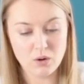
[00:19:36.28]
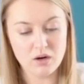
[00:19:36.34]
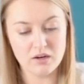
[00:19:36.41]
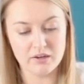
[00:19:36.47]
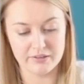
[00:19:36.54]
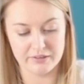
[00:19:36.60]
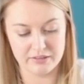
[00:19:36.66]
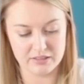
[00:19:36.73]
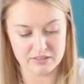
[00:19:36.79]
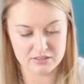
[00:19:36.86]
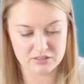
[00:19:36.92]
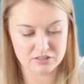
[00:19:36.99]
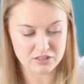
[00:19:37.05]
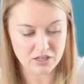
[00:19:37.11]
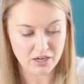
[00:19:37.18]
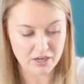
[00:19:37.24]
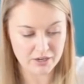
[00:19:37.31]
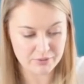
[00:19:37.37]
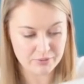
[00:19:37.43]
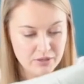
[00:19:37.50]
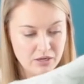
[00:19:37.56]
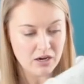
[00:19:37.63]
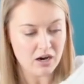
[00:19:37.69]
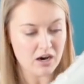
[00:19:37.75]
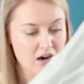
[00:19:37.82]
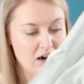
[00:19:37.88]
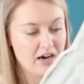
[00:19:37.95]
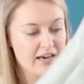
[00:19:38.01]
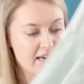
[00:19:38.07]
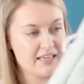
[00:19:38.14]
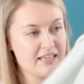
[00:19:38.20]
one. So
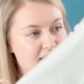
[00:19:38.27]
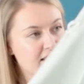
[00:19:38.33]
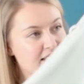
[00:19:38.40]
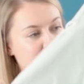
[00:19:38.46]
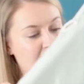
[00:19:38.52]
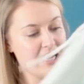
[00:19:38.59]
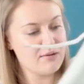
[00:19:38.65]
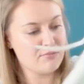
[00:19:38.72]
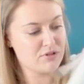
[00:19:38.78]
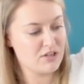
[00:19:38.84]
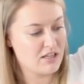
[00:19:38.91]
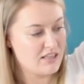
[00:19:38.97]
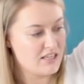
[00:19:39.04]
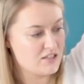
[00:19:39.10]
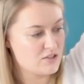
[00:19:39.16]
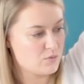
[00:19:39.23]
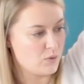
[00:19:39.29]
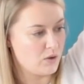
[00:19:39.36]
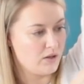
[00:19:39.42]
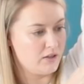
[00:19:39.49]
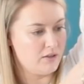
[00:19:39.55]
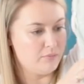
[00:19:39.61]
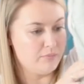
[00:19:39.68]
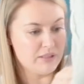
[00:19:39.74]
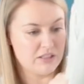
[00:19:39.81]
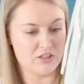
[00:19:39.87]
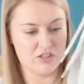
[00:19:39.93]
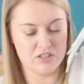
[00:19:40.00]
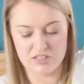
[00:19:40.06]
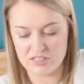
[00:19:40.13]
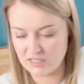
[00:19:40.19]
I kept this one
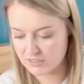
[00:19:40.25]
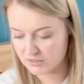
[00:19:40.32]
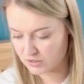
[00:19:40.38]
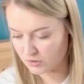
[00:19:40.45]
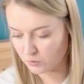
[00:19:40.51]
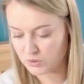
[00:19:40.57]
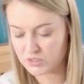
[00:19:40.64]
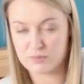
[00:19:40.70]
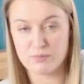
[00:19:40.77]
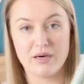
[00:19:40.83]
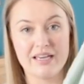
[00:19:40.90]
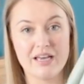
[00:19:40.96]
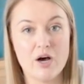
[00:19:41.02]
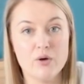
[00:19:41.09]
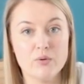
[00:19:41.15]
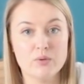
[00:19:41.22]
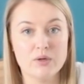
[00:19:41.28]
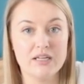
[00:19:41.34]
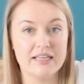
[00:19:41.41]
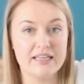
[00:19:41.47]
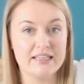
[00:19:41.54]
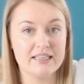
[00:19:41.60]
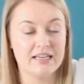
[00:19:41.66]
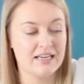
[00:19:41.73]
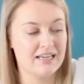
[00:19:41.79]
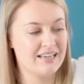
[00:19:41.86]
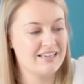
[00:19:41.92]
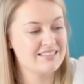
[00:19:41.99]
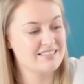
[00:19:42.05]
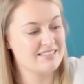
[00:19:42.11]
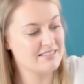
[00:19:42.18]
because it was my only
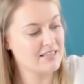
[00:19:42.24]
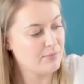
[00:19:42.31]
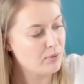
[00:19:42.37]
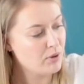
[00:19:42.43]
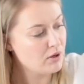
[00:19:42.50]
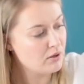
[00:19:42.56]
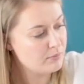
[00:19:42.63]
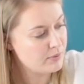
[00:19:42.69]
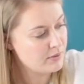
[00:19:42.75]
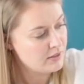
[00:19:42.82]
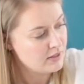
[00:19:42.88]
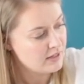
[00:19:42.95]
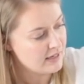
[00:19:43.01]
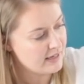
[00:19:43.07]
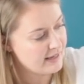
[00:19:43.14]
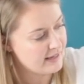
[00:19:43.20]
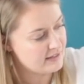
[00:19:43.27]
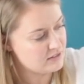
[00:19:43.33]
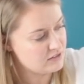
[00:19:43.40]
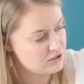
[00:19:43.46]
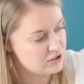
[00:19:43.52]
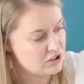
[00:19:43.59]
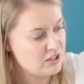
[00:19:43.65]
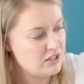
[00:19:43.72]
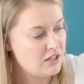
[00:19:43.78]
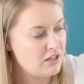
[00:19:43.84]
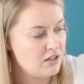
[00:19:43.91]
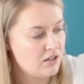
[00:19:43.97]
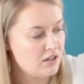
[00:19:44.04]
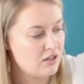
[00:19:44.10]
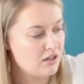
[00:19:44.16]
zip up, and
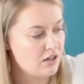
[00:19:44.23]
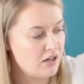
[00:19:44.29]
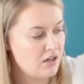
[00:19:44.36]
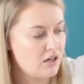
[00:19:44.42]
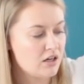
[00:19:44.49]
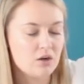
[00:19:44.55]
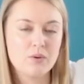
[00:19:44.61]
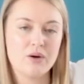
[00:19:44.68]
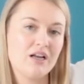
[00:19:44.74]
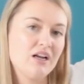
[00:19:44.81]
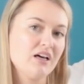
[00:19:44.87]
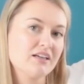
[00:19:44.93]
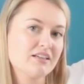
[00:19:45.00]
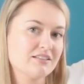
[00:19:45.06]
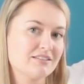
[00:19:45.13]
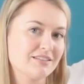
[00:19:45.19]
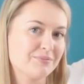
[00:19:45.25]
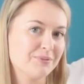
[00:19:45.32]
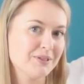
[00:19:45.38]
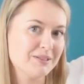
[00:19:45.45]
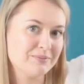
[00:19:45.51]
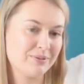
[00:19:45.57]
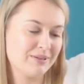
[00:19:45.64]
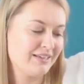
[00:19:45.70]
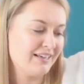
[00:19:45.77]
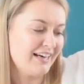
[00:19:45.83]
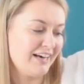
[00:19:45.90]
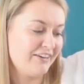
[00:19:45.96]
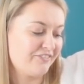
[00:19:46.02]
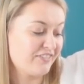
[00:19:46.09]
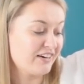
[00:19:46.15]
I quite like a zip up
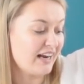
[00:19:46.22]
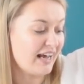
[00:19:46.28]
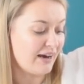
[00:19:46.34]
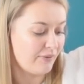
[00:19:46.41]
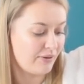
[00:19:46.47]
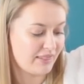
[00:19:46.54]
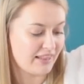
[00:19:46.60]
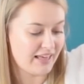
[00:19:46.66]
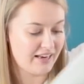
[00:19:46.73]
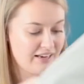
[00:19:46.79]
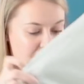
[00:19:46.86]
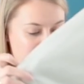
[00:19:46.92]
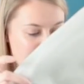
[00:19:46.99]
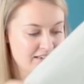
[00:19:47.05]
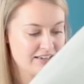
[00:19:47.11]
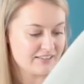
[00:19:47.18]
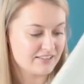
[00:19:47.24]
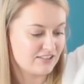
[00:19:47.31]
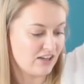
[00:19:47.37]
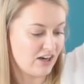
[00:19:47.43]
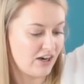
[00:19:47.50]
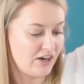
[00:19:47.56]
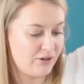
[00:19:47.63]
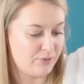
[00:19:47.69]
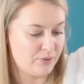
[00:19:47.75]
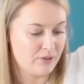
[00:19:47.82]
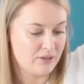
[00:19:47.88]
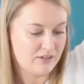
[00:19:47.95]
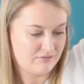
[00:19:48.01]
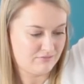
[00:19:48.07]
every now and then. So